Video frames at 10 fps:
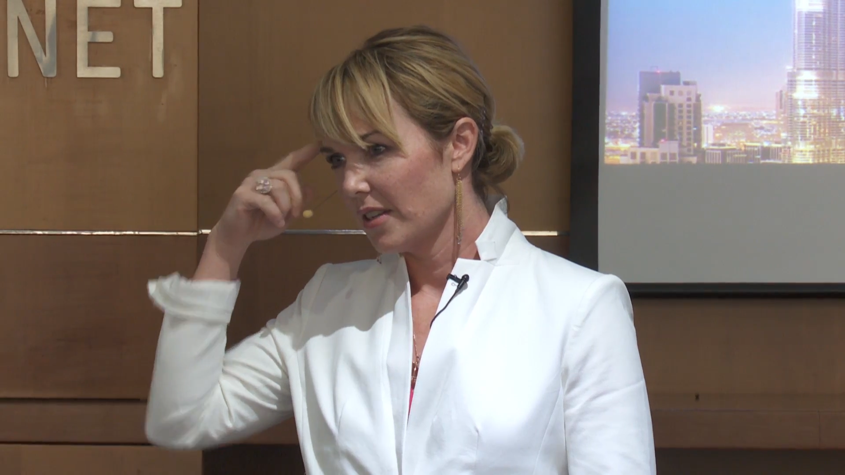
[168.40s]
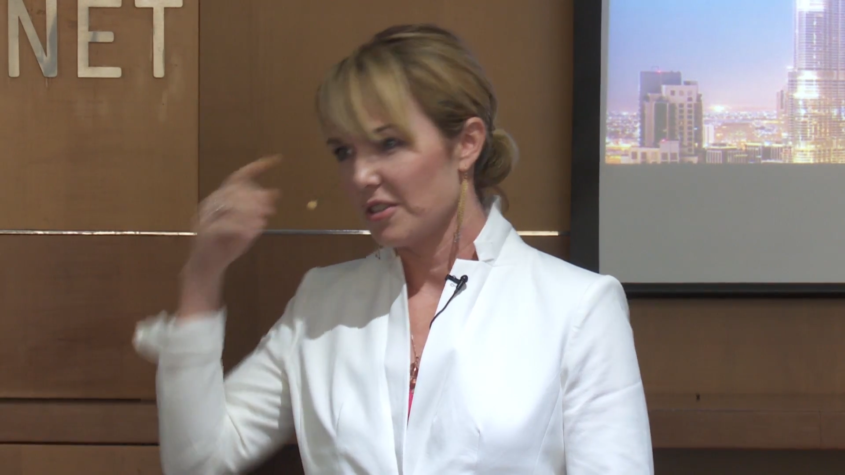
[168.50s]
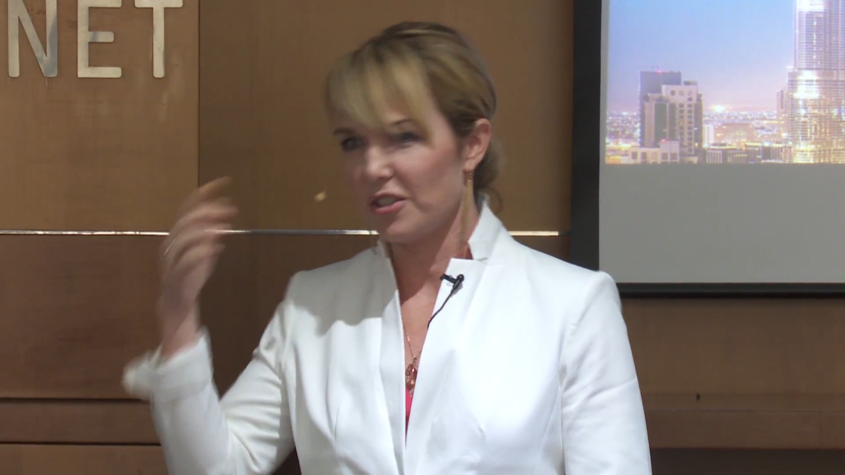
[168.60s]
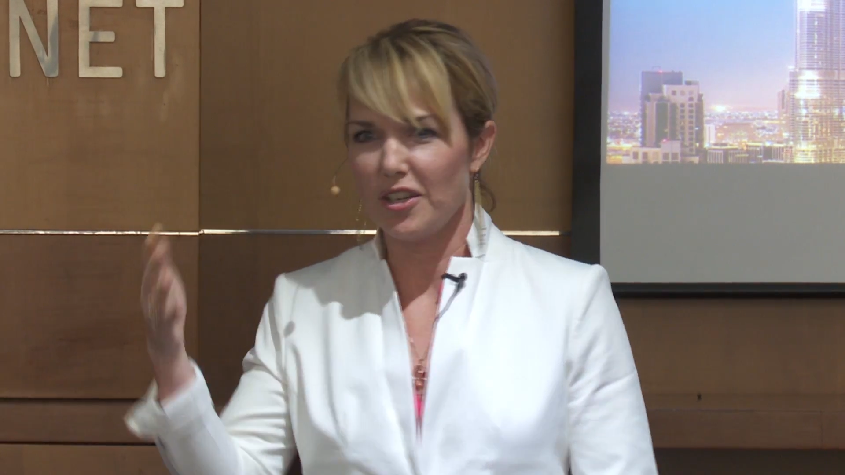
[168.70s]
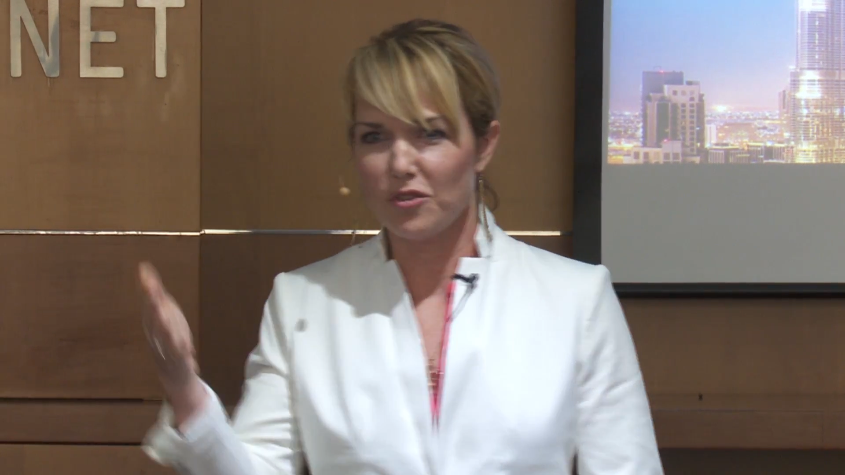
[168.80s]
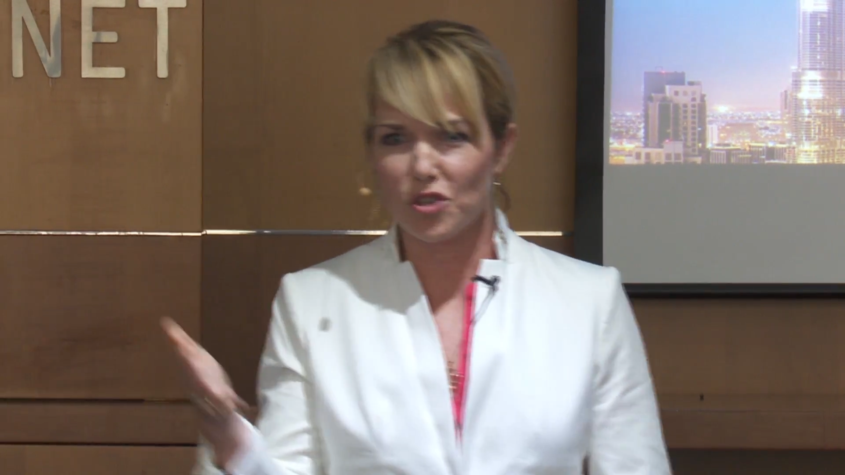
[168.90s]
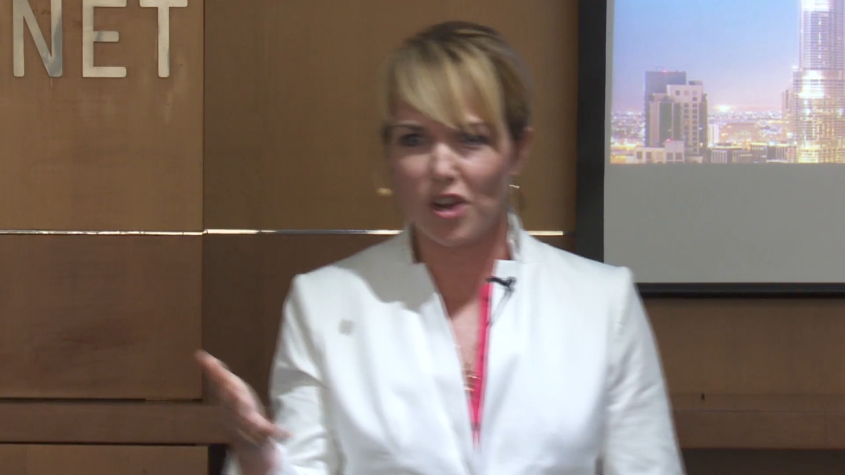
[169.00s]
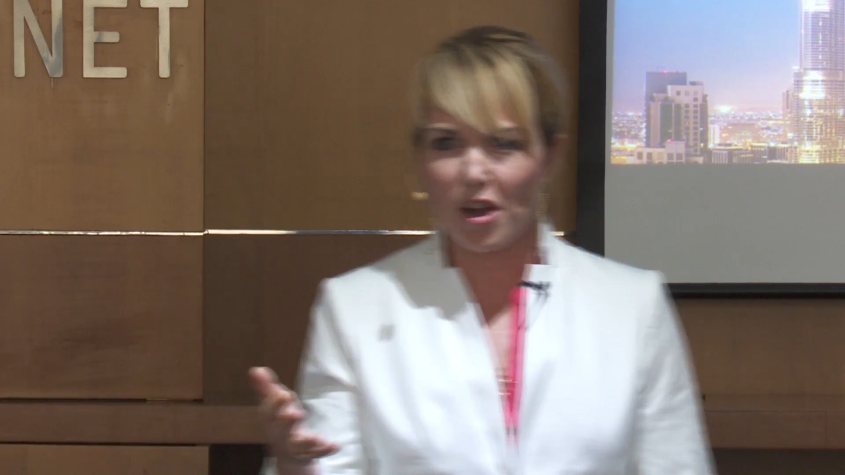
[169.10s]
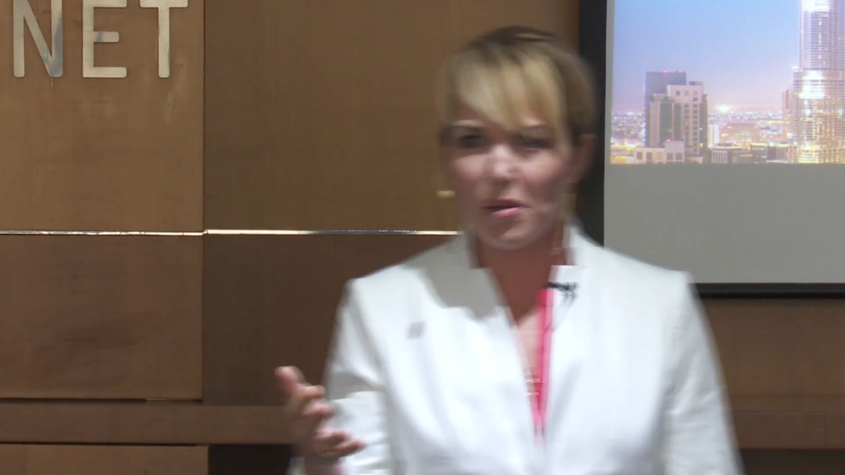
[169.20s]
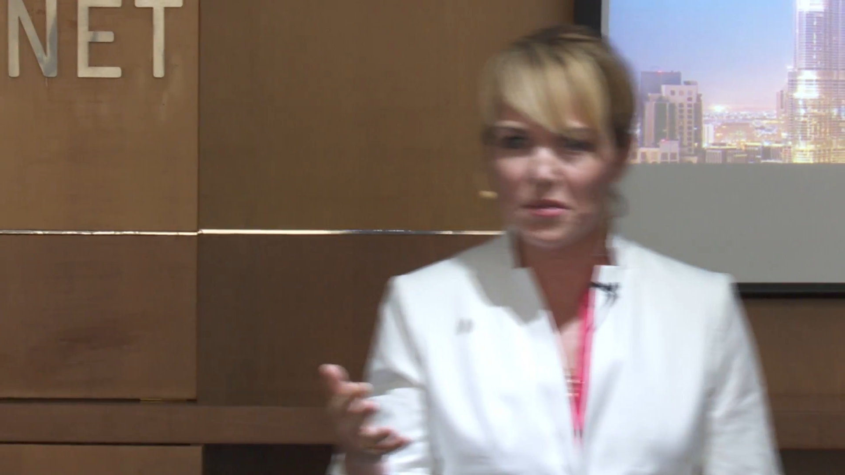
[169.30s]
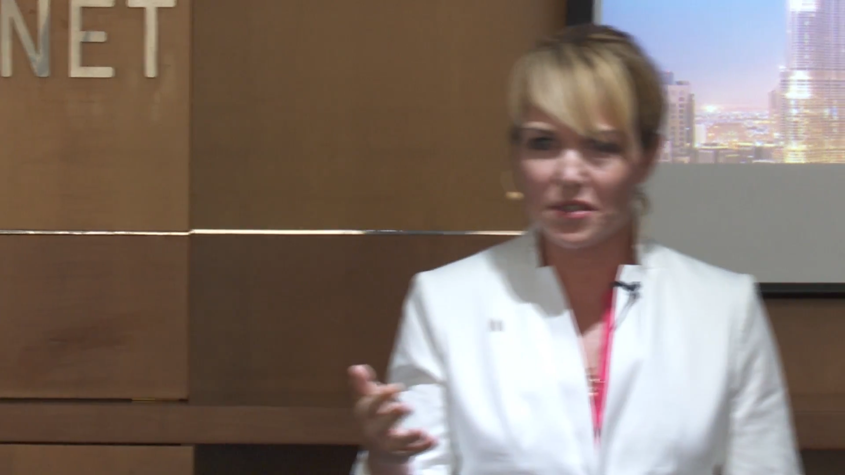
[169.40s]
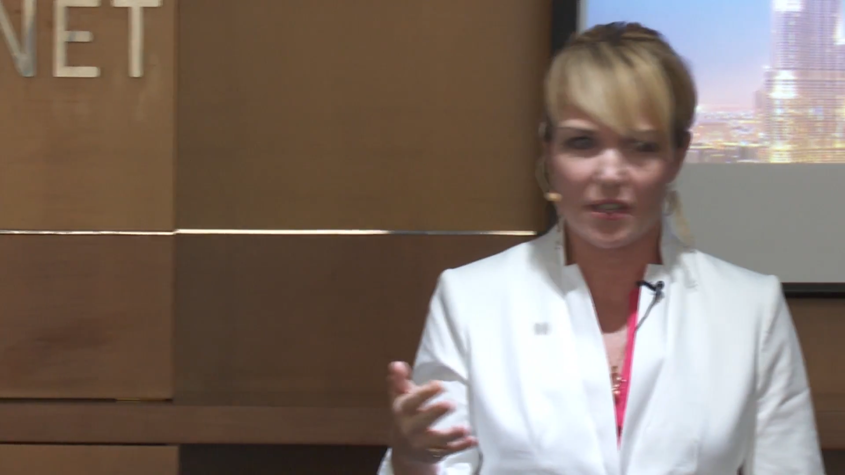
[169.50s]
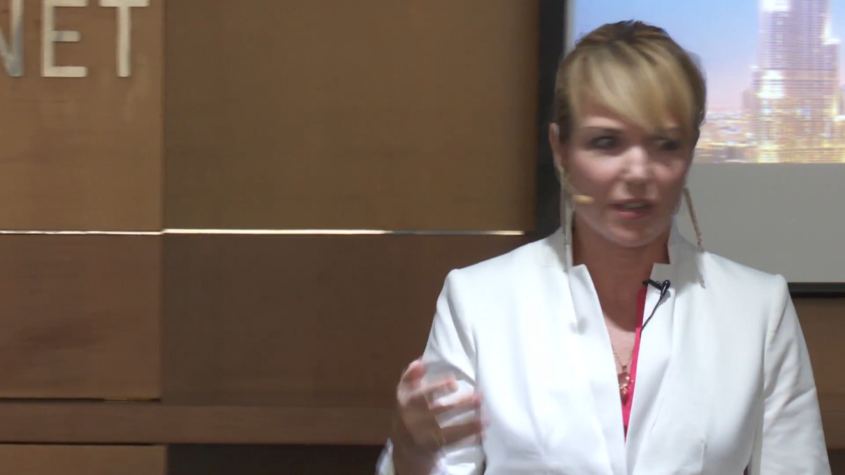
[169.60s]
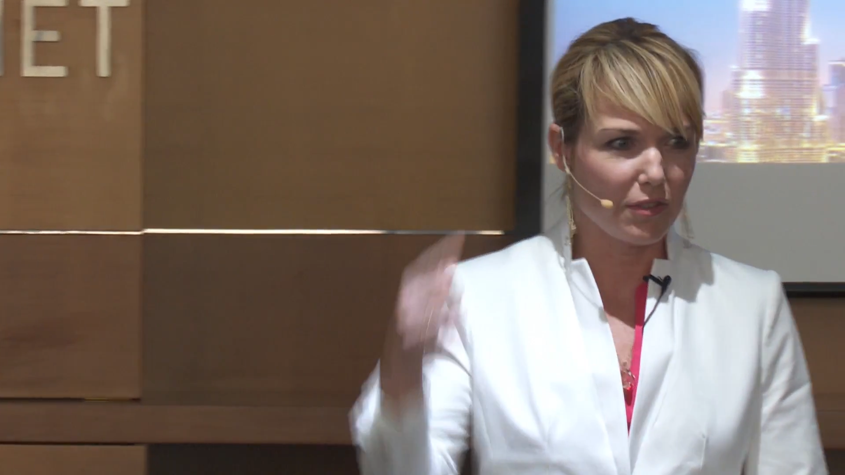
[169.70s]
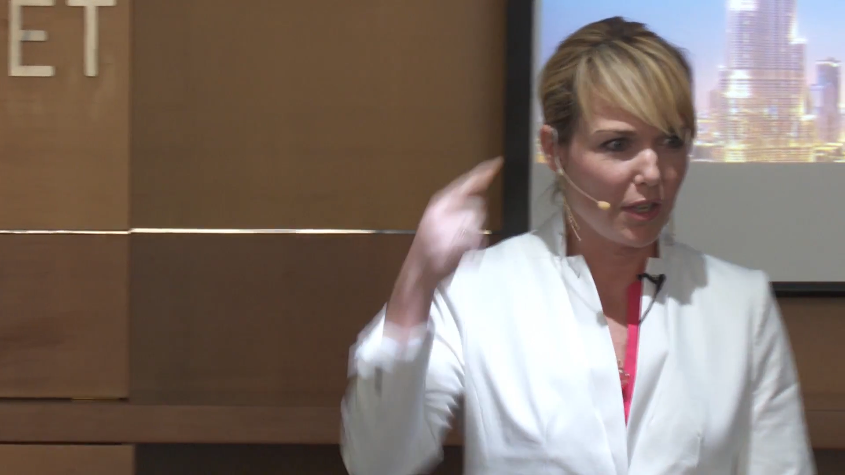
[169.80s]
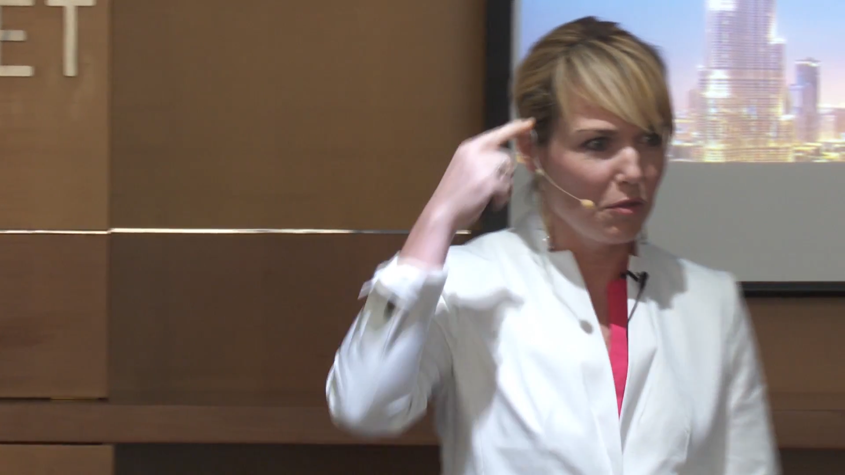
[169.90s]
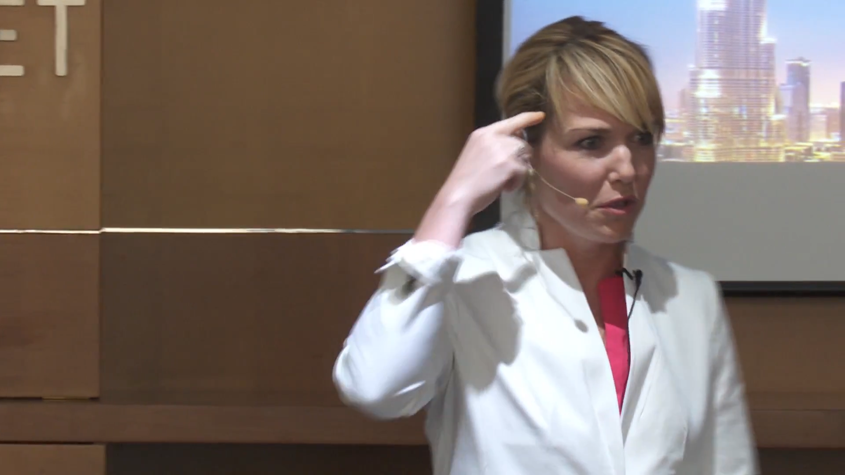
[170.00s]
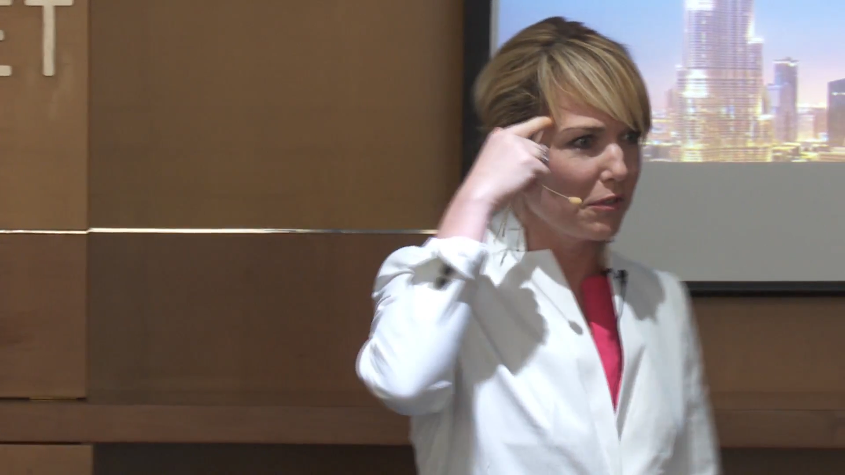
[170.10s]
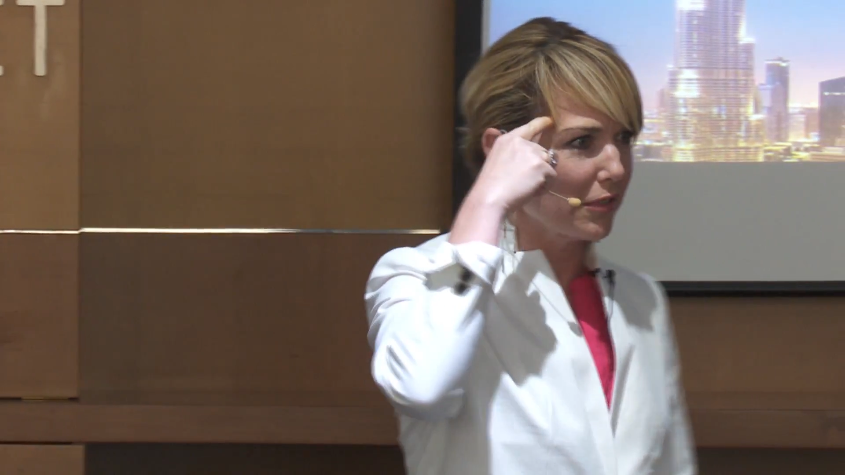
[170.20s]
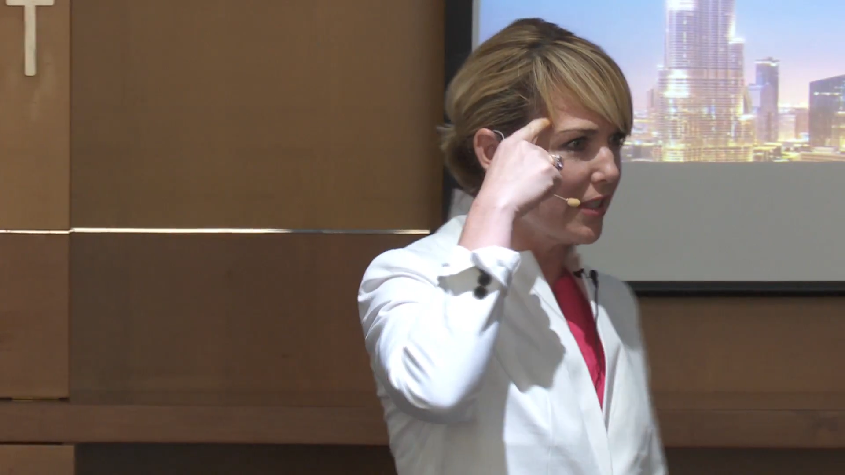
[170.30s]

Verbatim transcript: Steve Jobs, if he would have